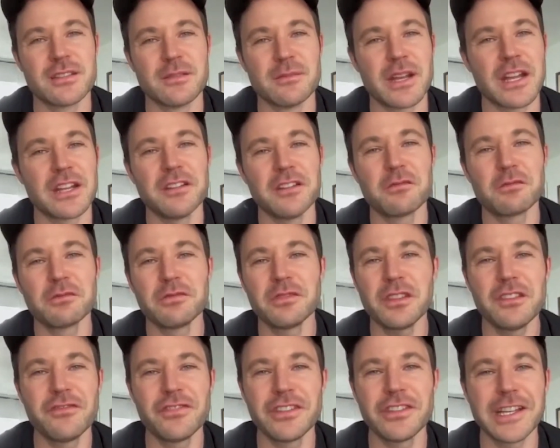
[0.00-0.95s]
But I don't
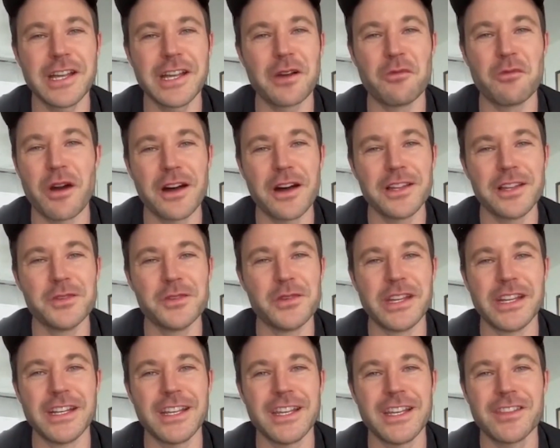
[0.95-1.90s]
really feel like I wallow
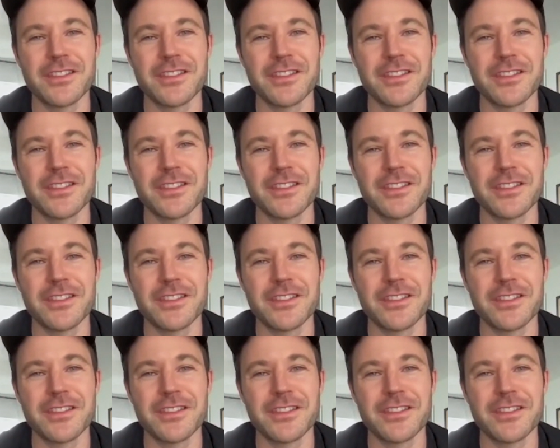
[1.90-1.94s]
in it